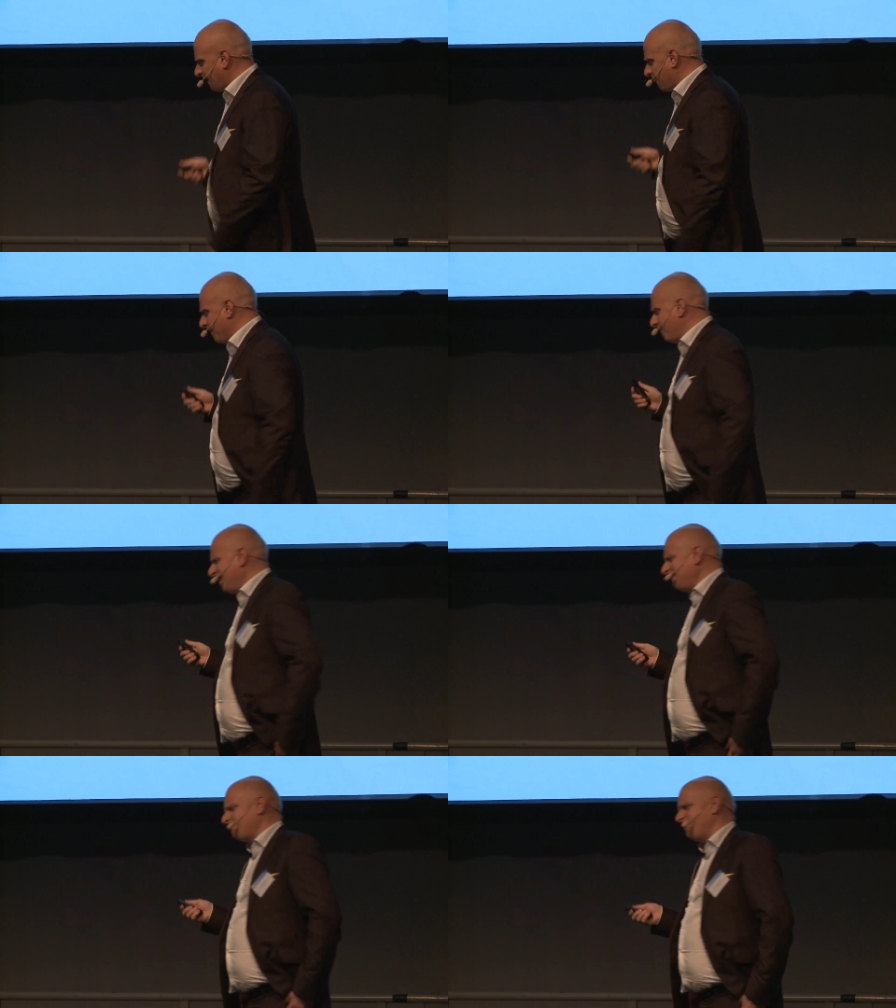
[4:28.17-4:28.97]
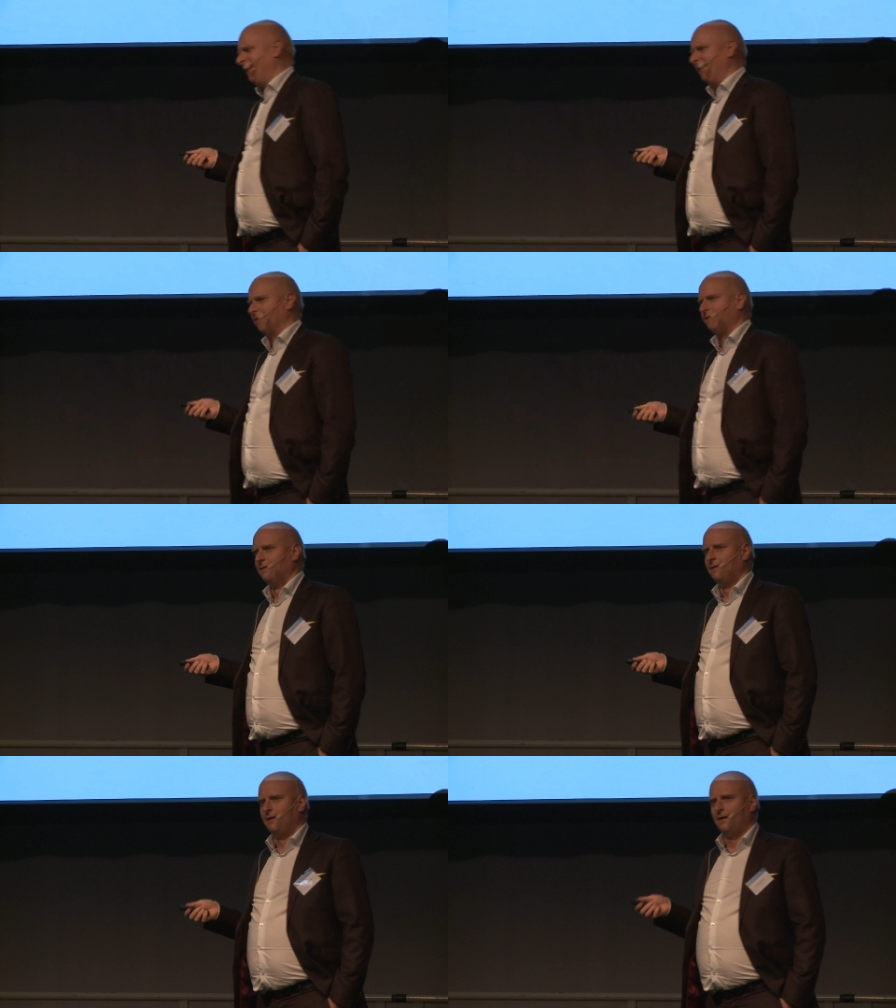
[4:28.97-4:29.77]
The best thing
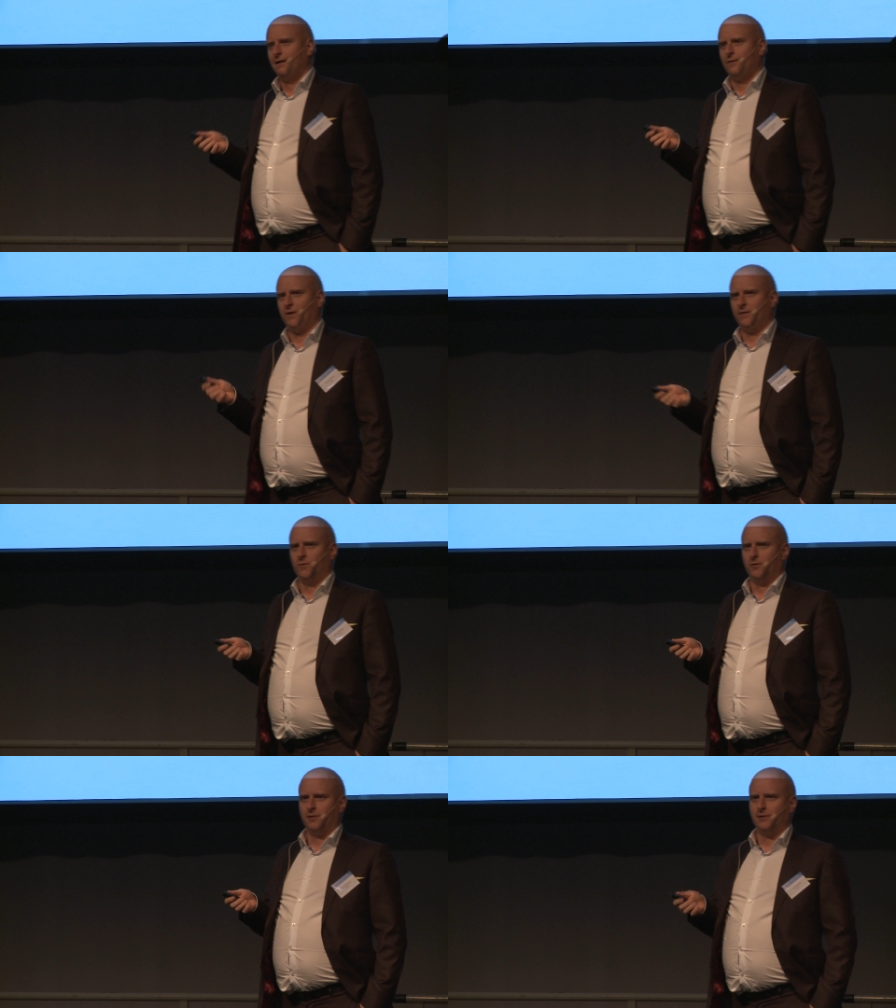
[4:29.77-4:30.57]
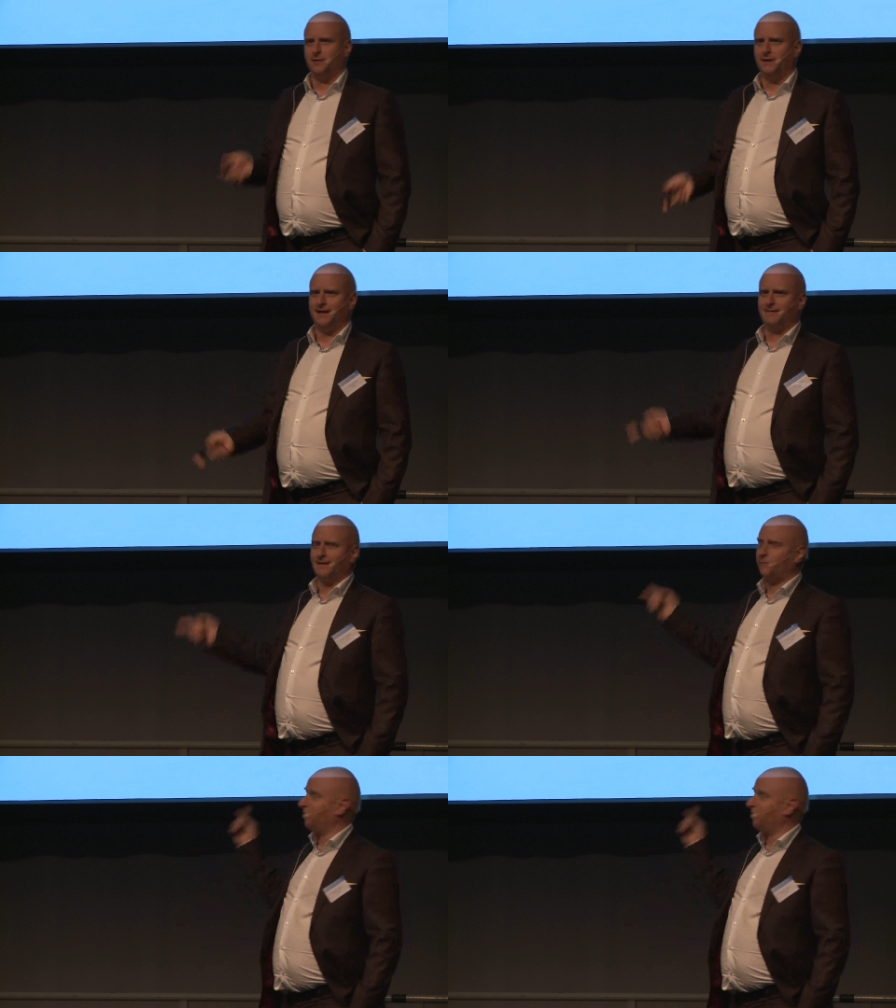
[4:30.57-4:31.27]
with wood is that we